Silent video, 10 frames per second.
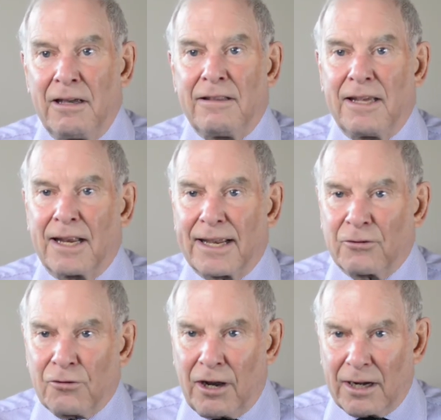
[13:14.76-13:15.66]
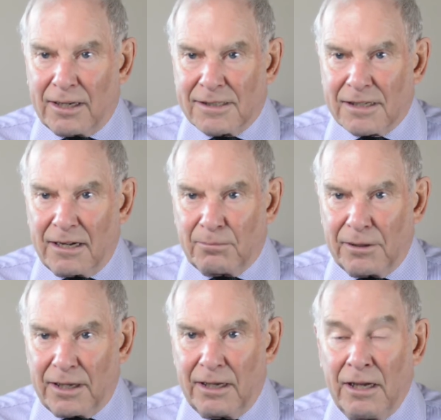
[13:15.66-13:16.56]
the electronics
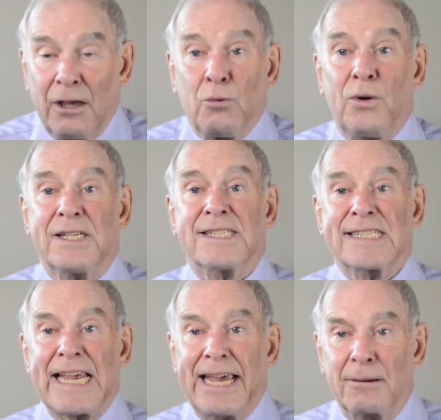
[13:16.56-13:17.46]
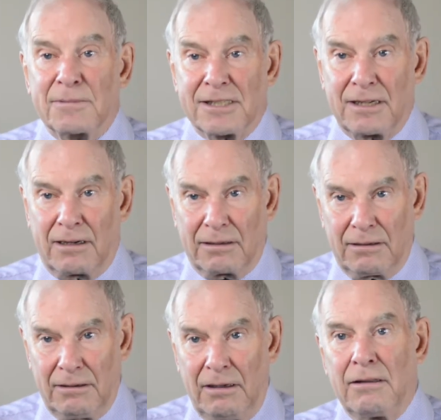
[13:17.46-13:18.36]
company, when Samsung,
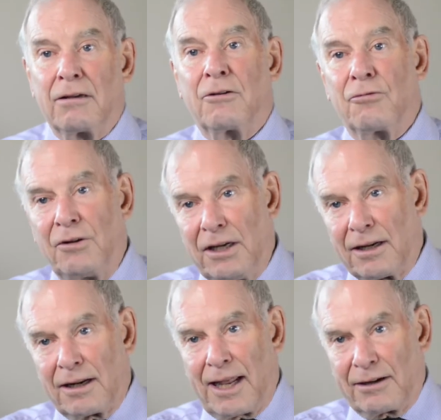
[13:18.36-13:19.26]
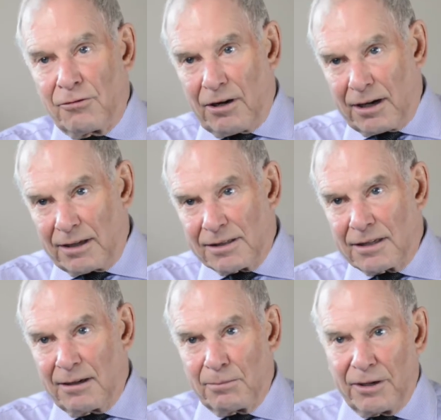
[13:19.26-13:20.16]
the Korean electronics
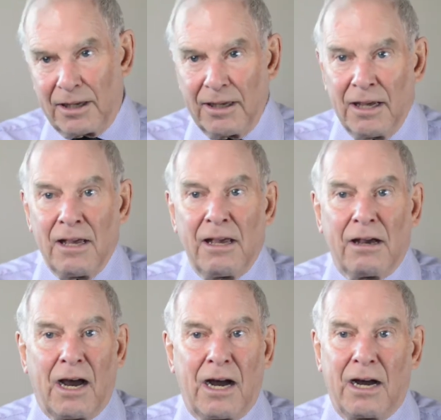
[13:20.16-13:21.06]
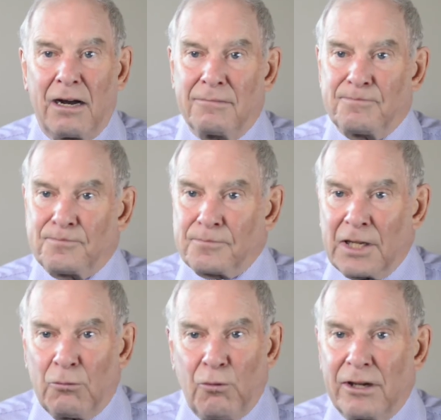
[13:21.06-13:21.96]
company, when
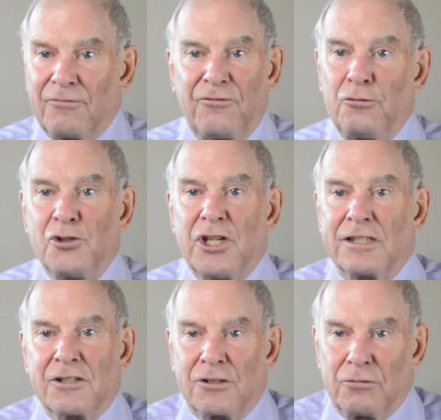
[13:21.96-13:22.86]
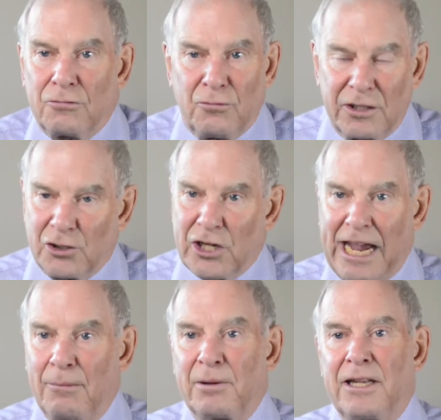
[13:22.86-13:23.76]
Fujitsu, when
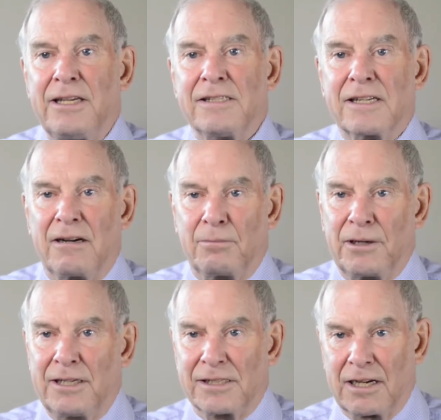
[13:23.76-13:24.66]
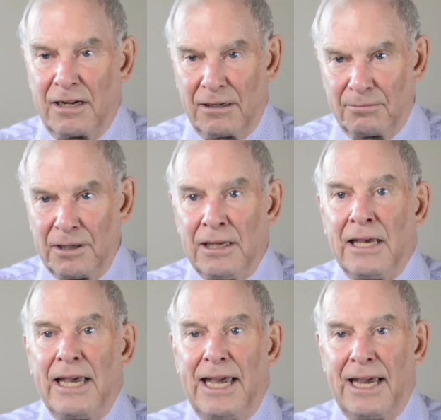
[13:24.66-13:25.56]
Japanese companies come
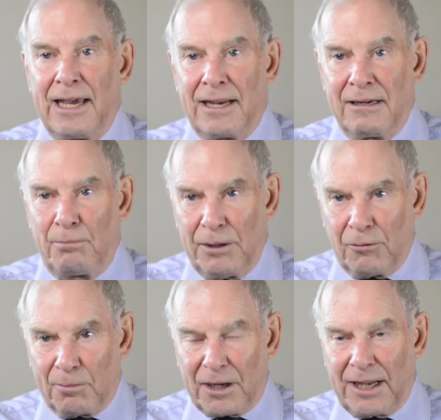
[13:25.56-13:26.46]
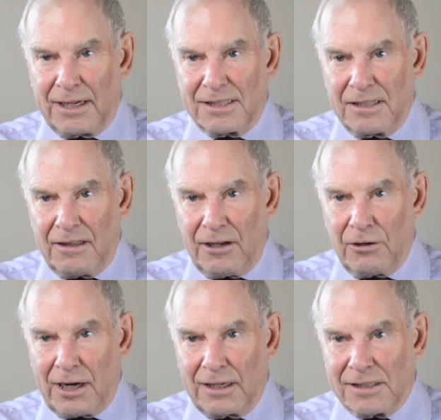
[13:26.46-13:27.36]
and build plants in the
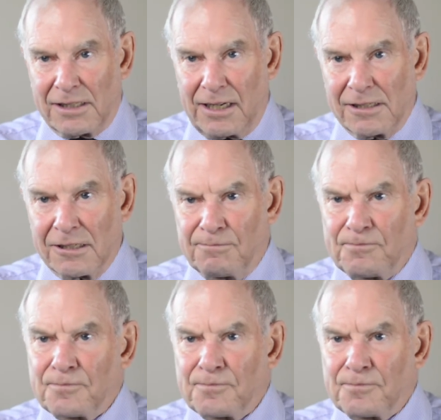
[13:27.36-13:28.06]
United States,